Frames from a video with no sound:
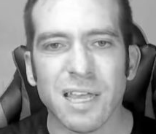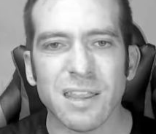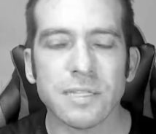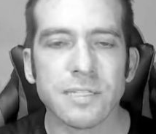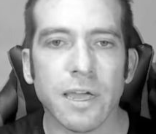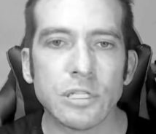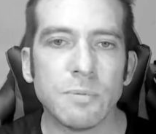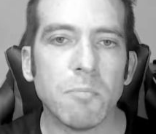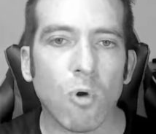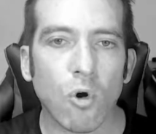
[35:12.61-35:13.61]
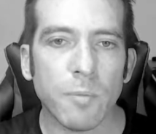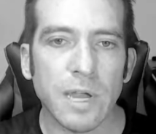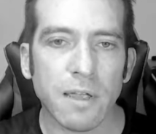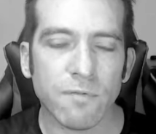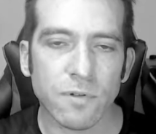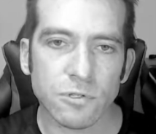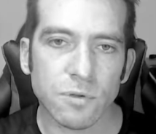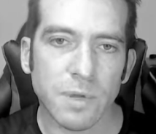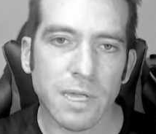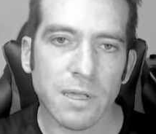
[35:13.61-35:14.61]
And that's going to be more meaningful
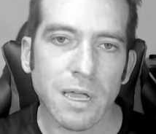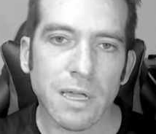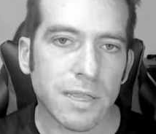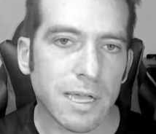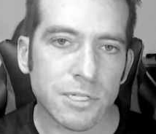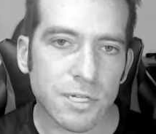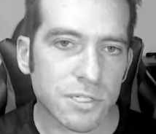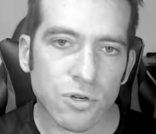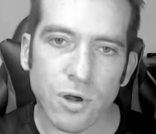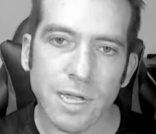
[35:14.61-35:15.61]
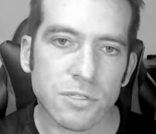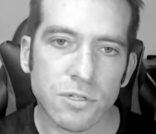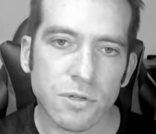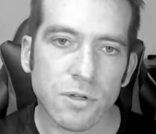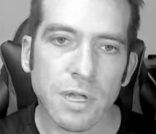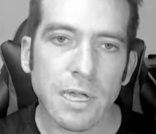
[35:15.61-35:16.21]
to me than just trying to